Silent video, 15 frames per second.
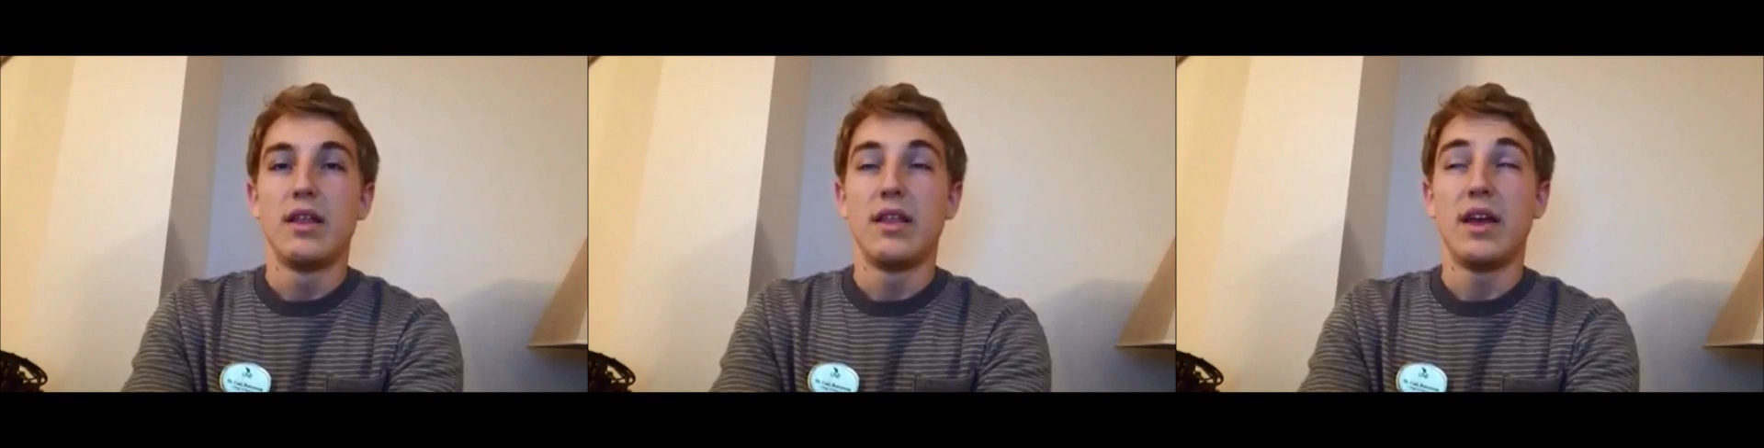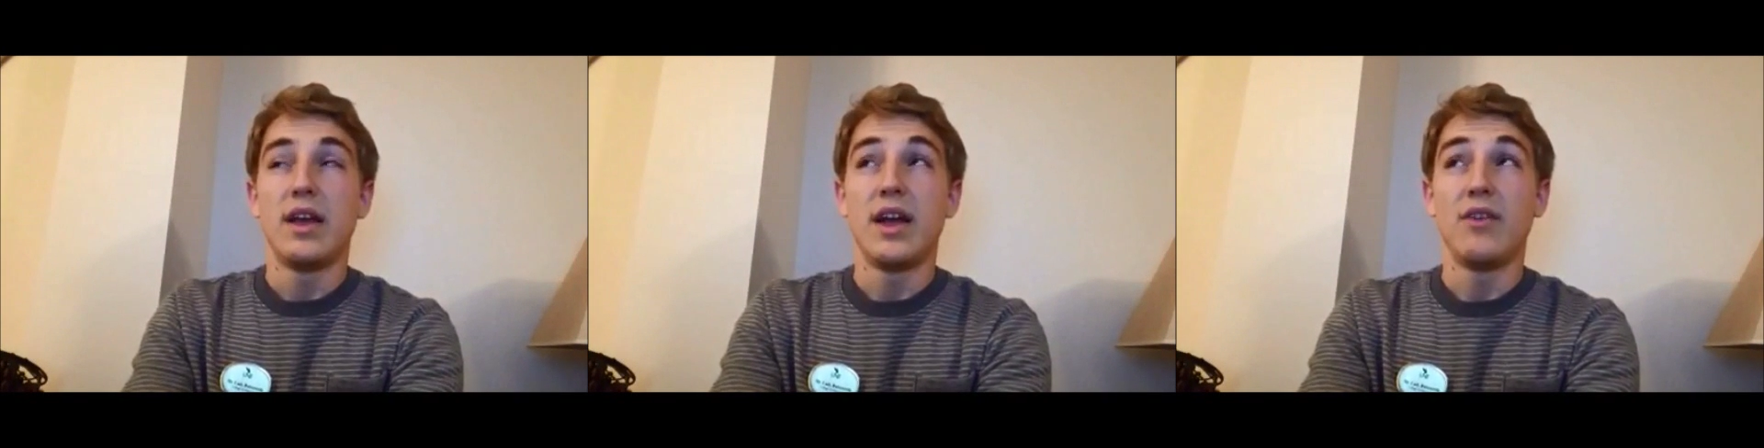
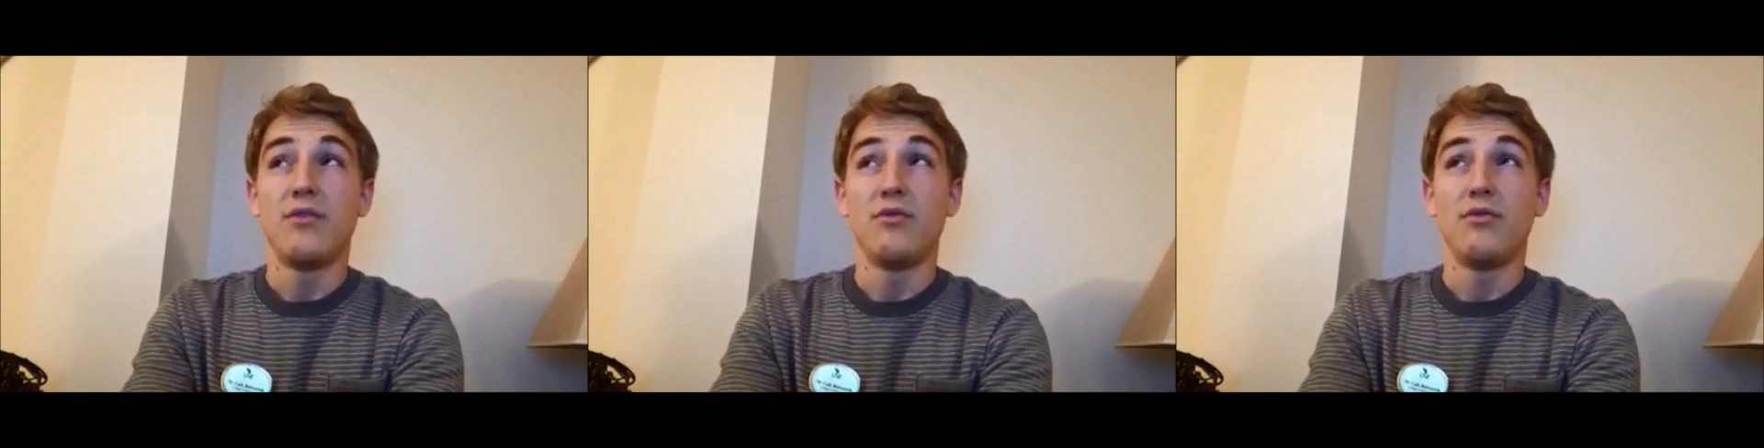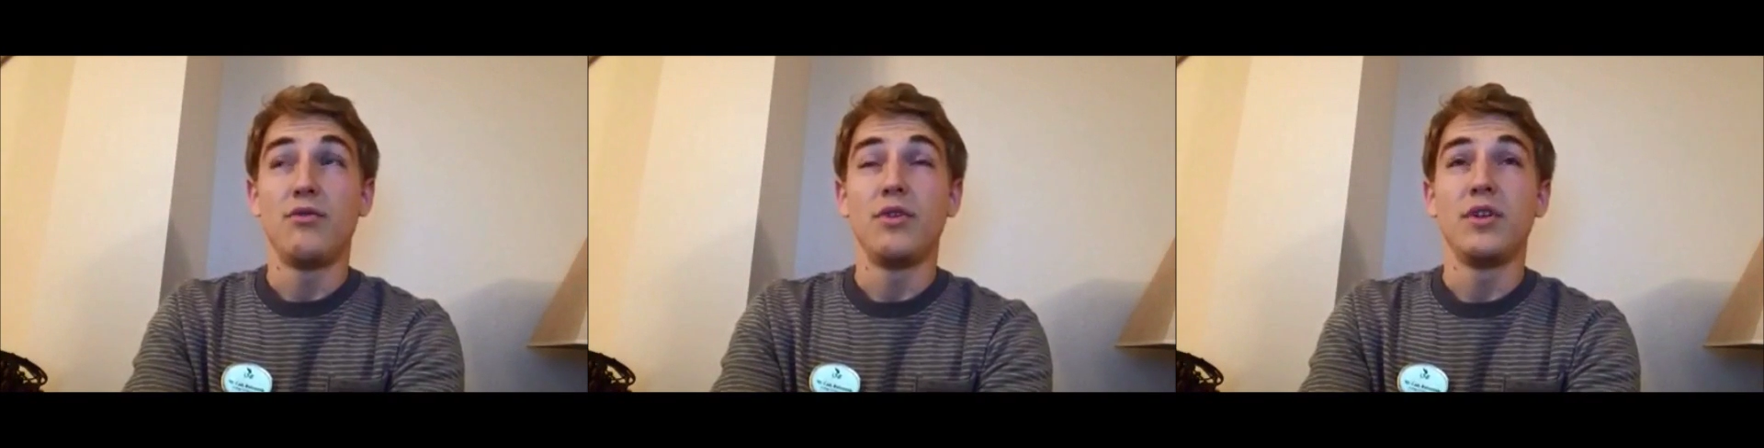that I
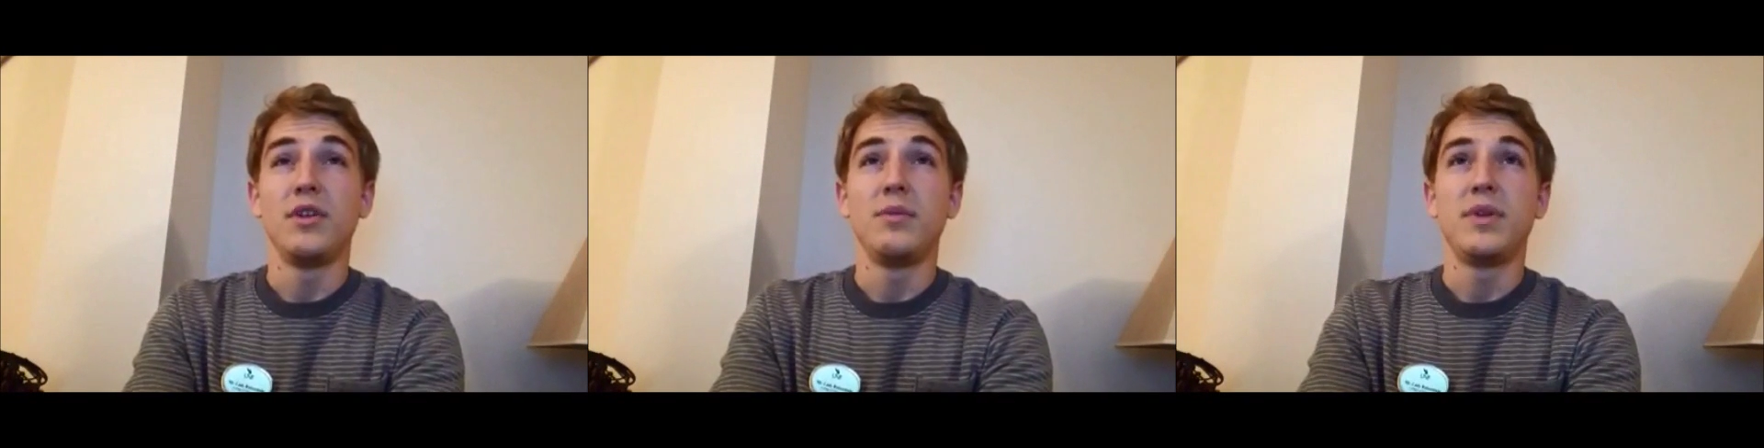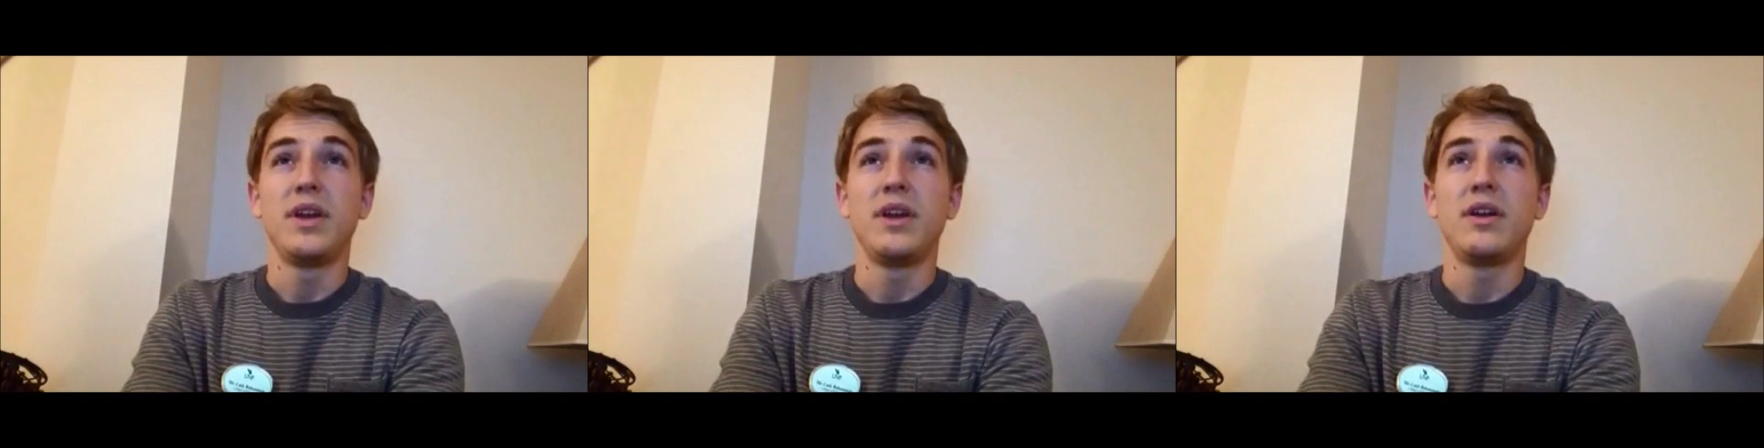really
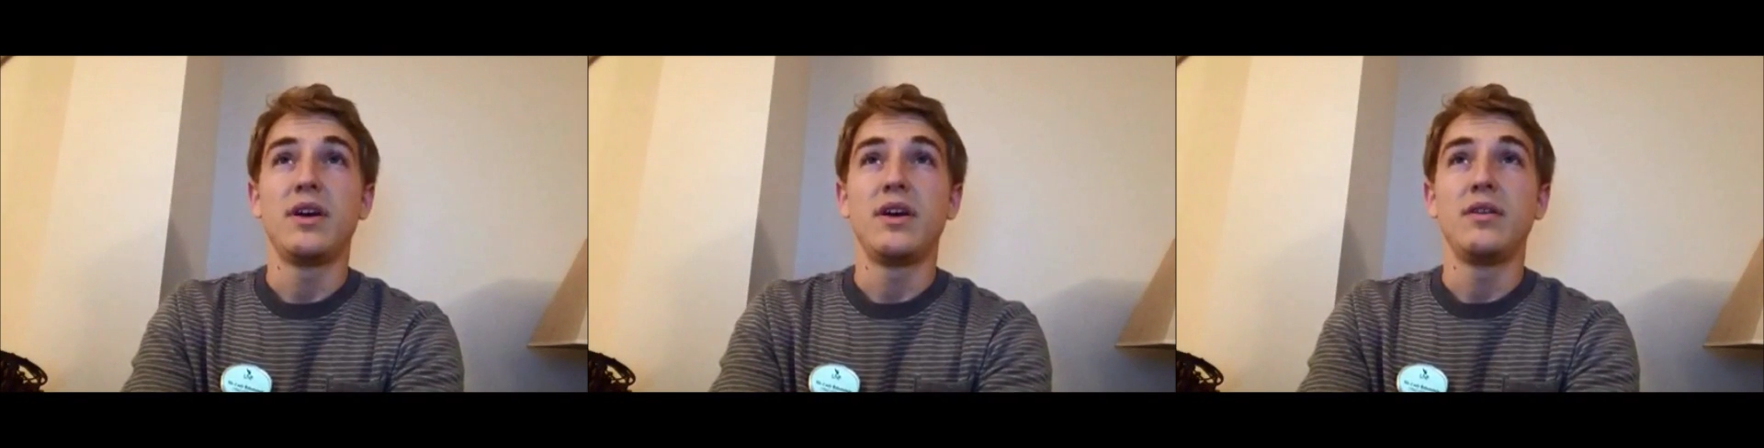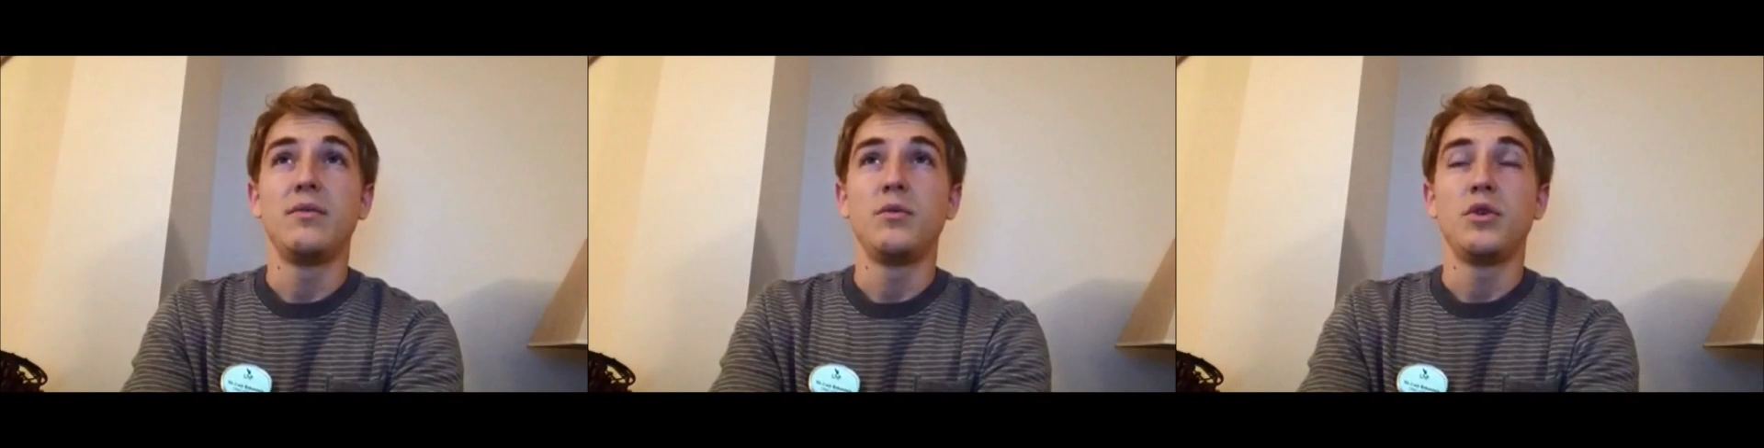plan
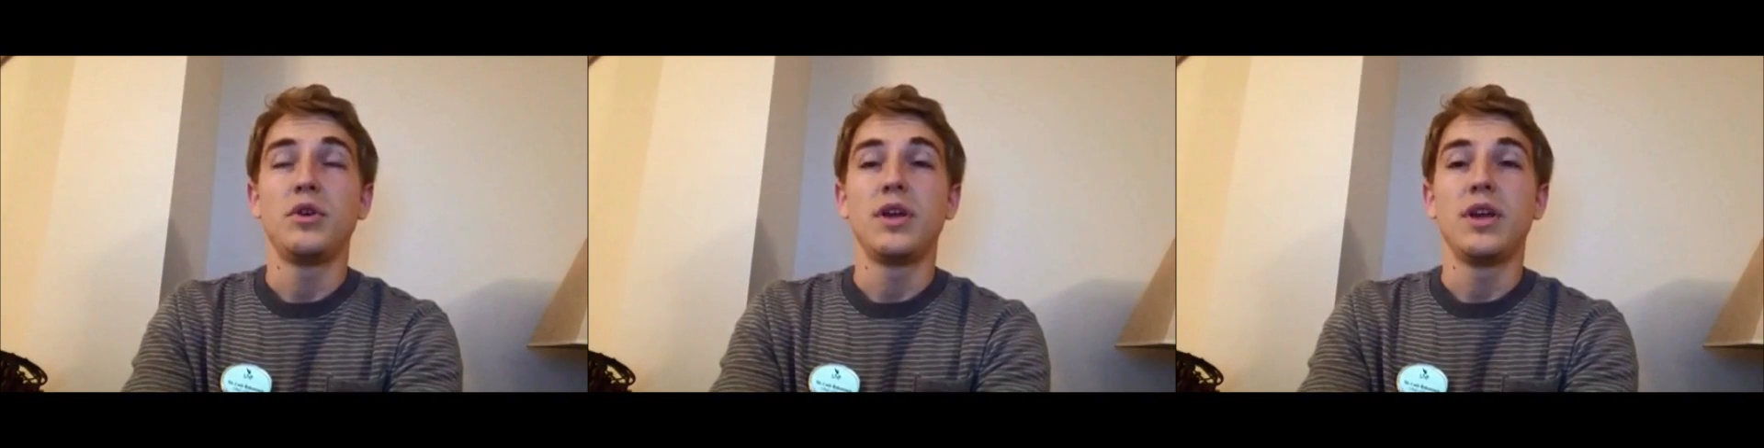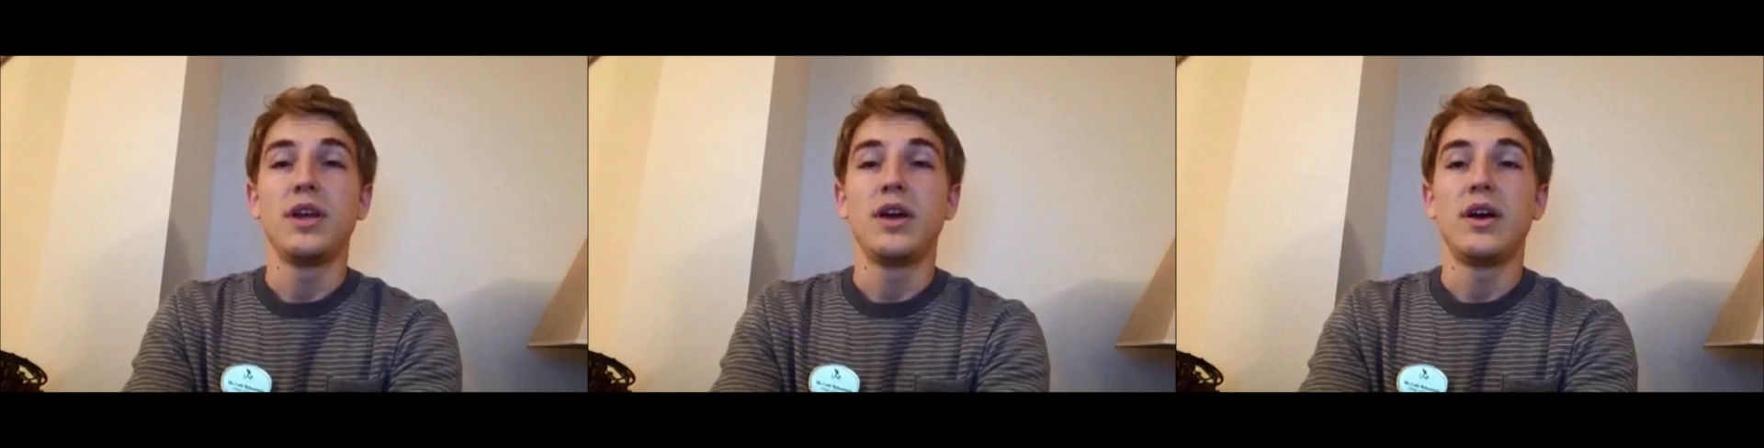on
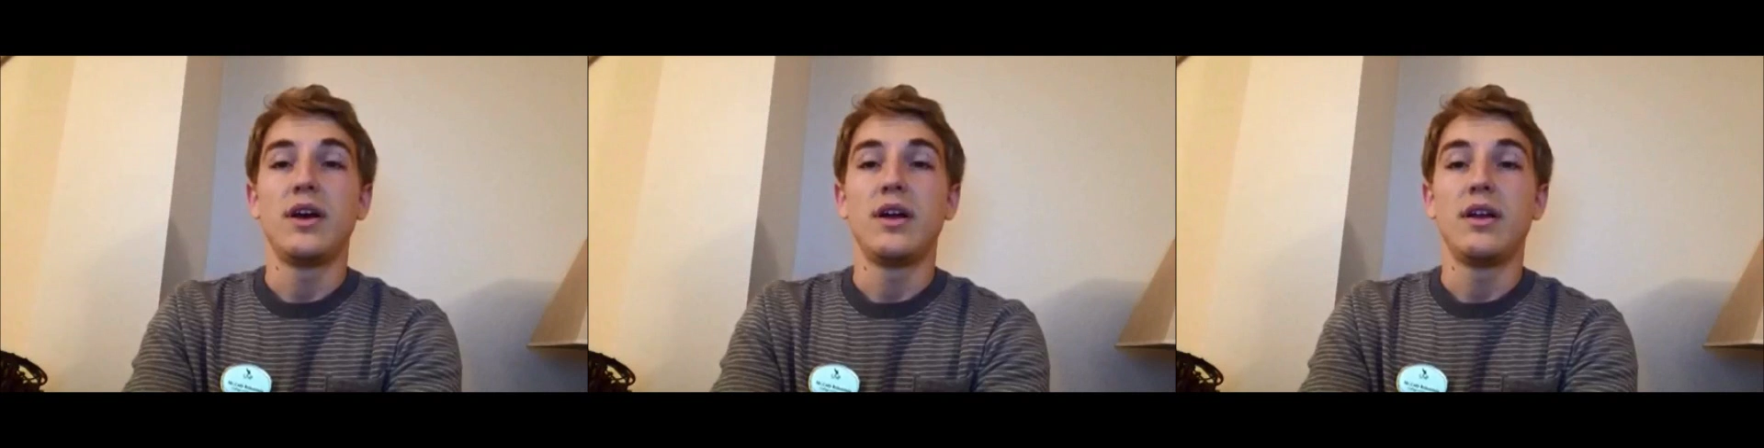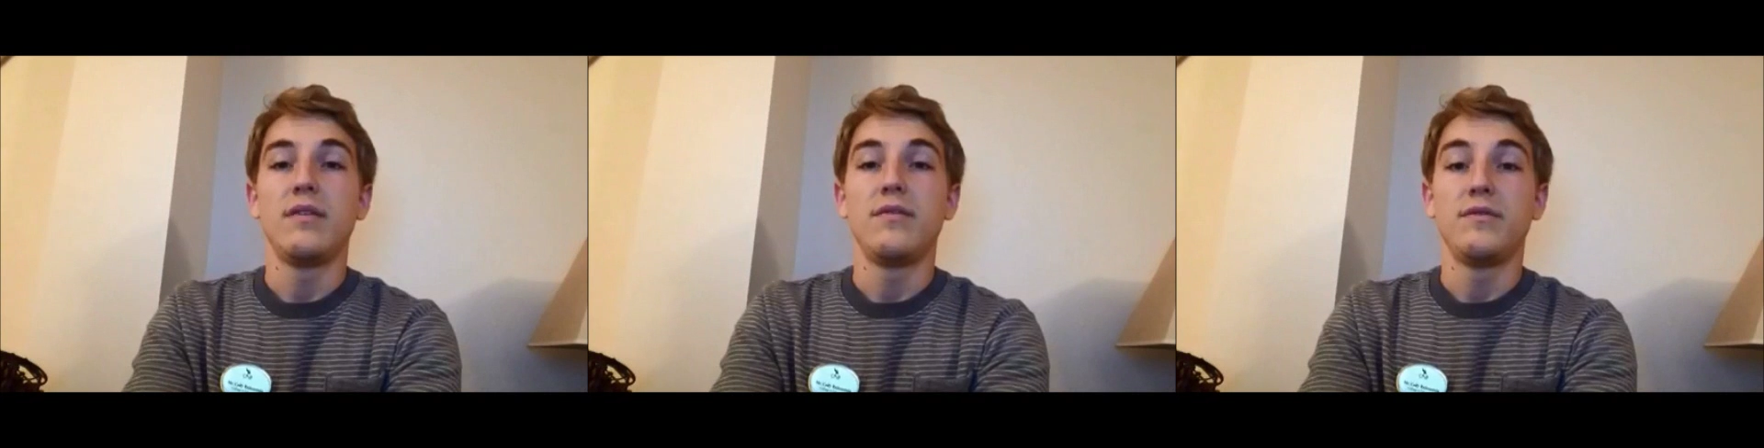working
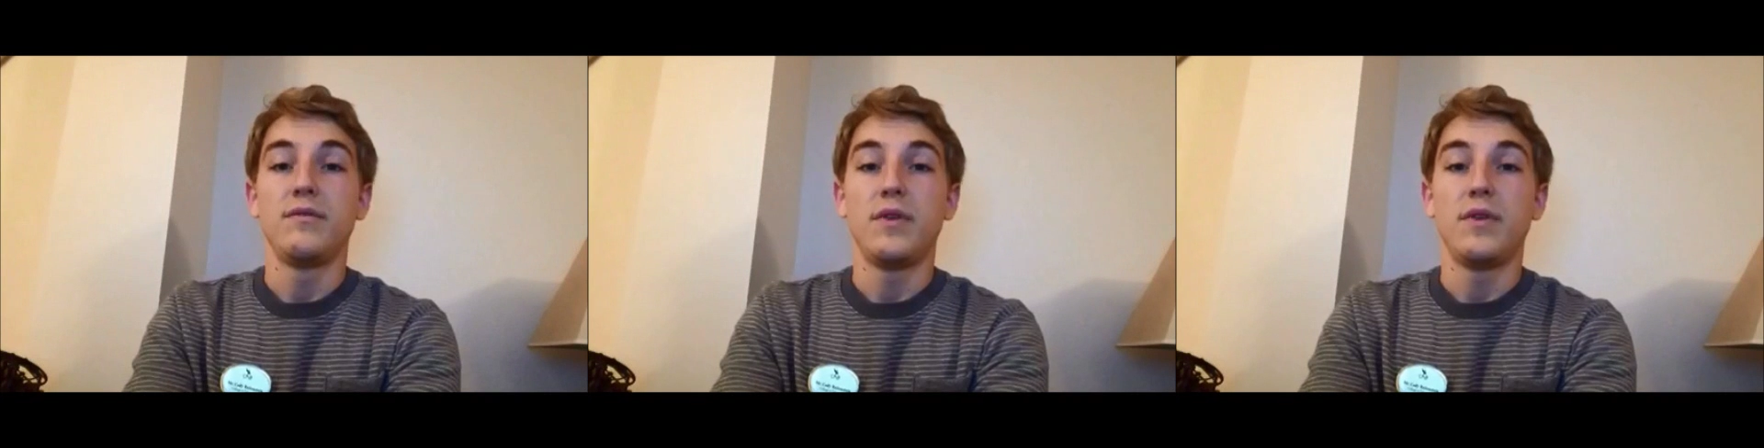on